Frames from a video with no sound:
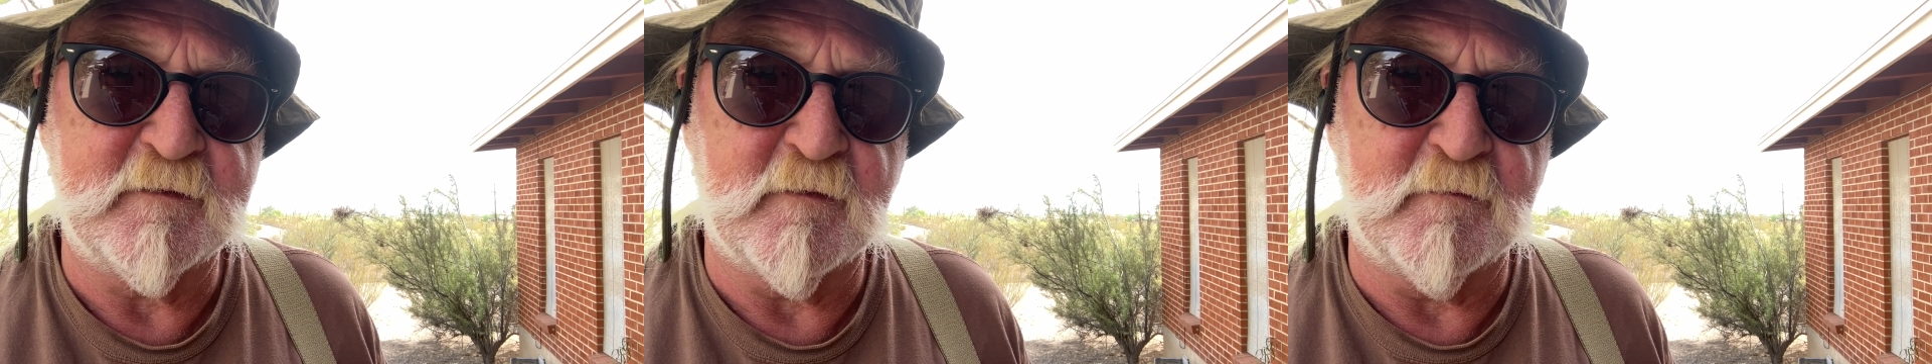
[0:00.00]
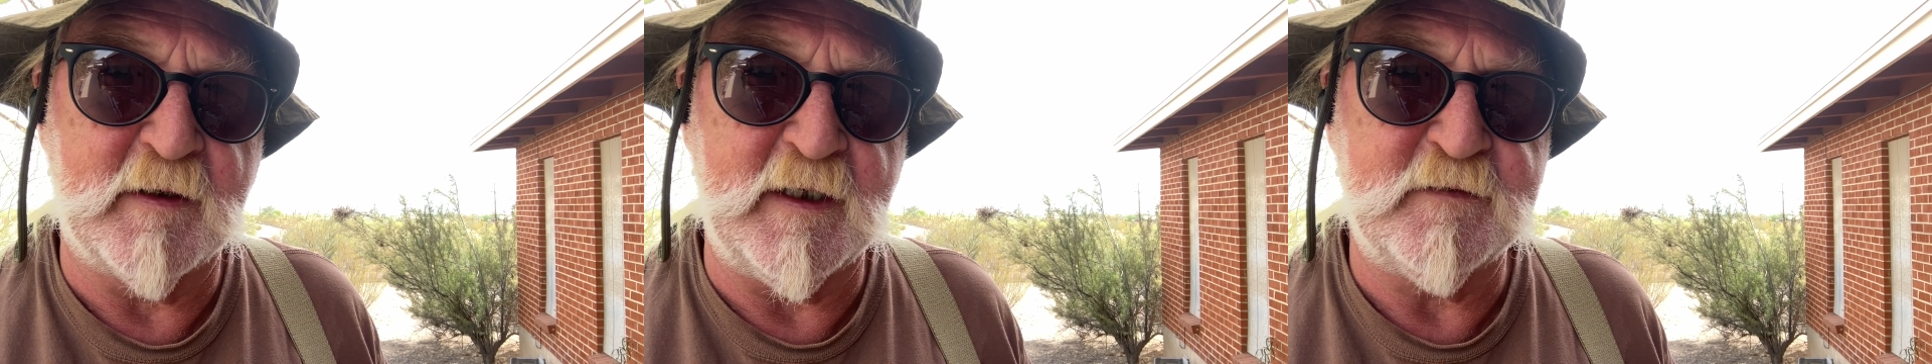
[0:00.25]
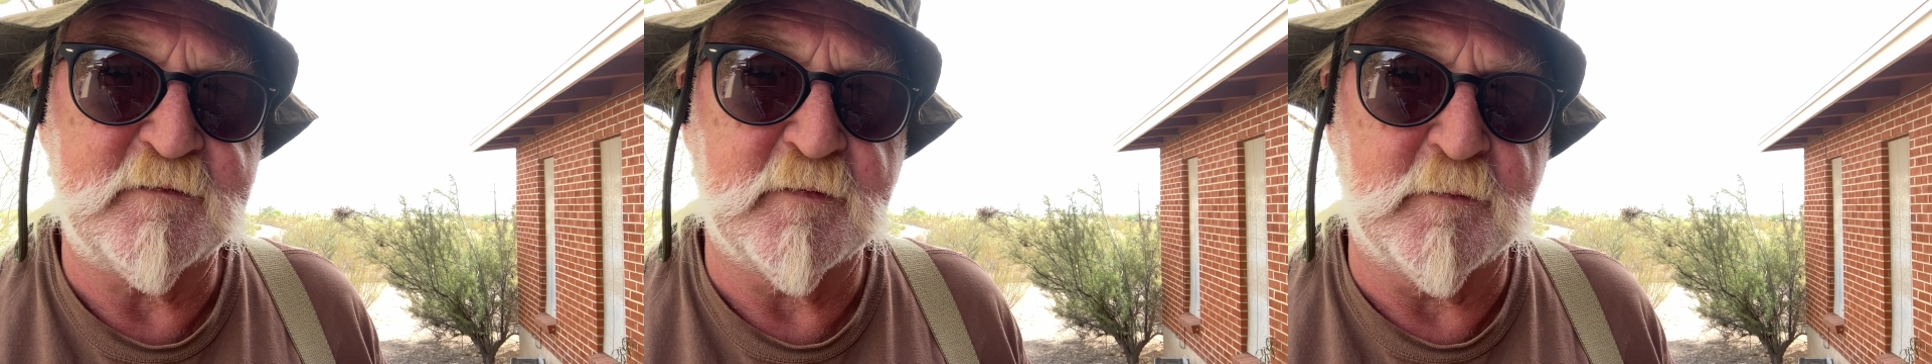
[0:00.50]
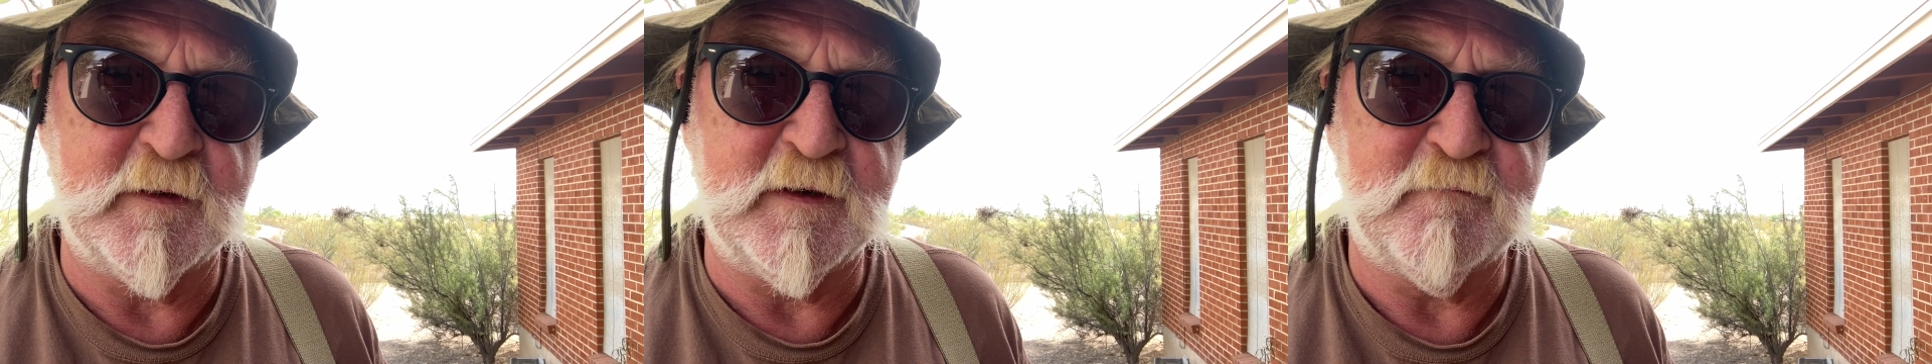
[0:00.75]
the rights
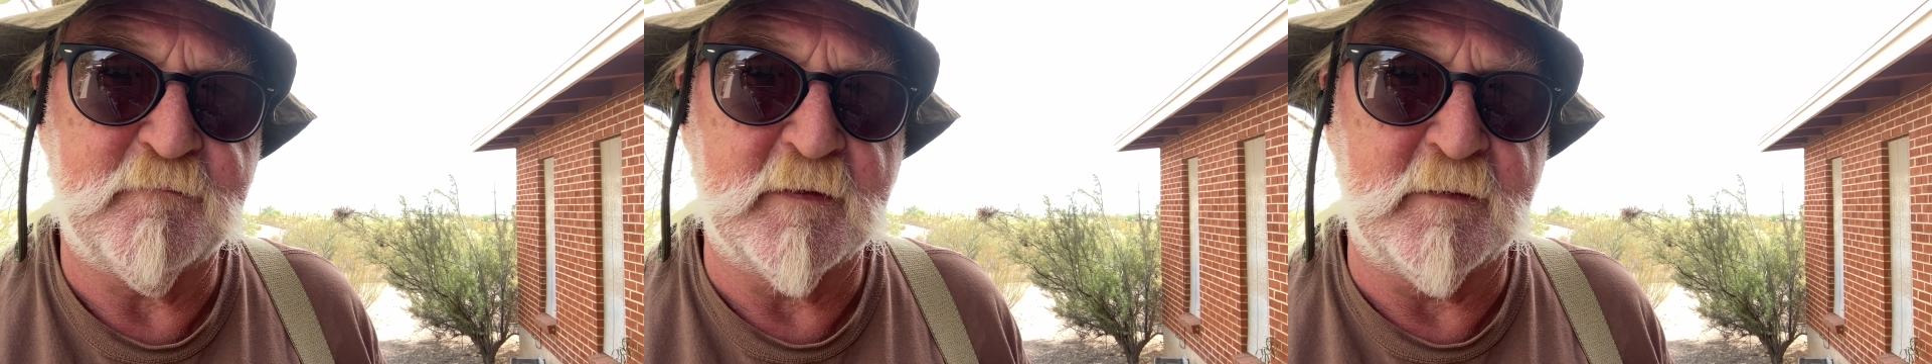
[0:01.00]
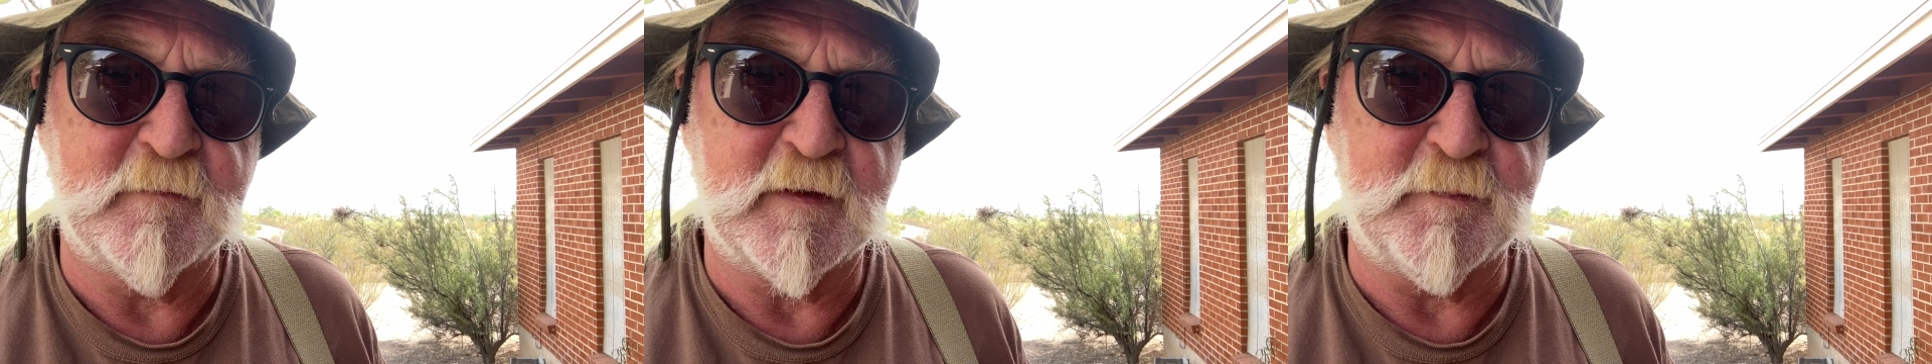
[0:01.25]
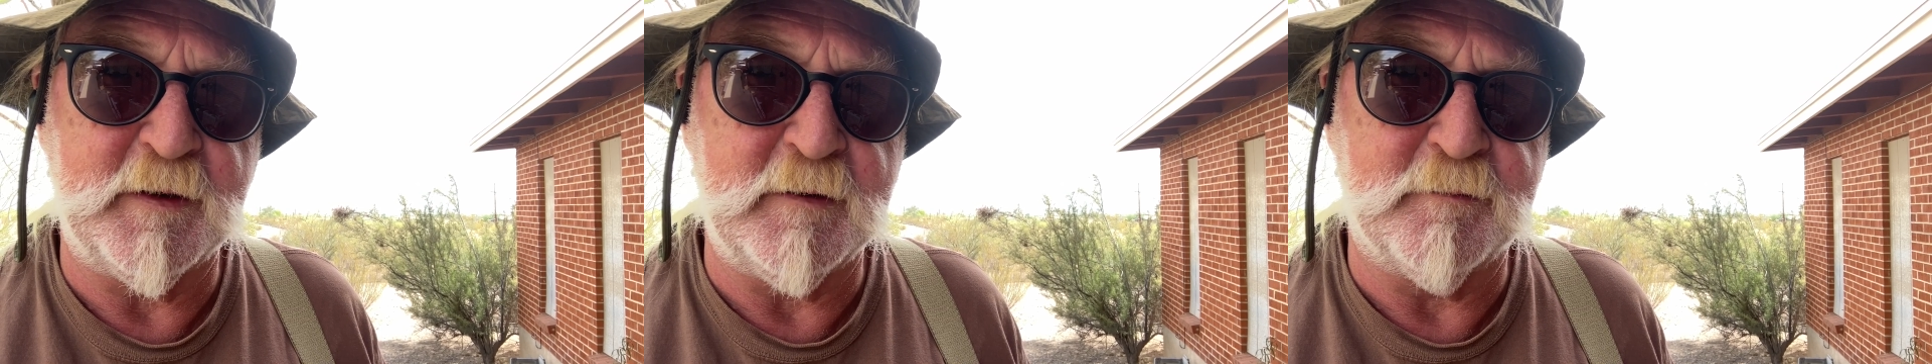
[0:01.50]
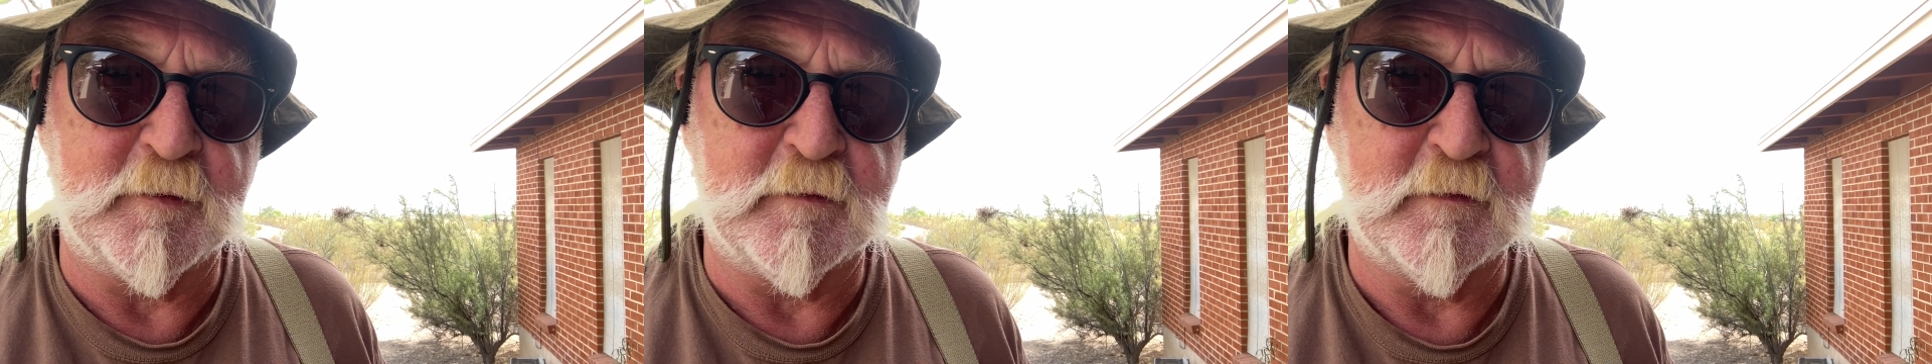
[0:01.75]
away from the
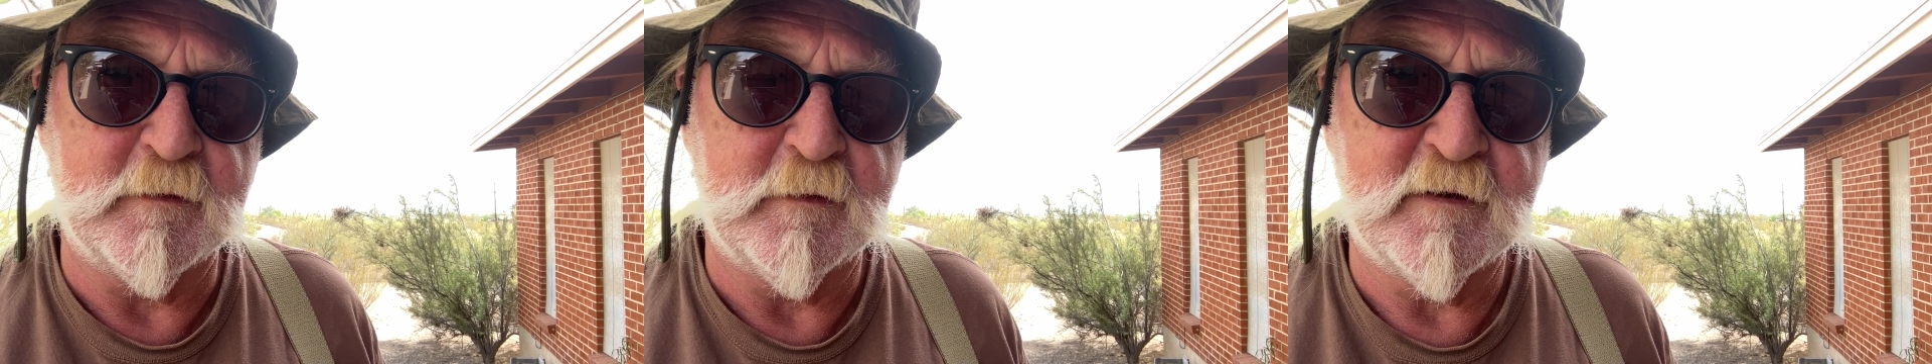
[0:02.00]
people.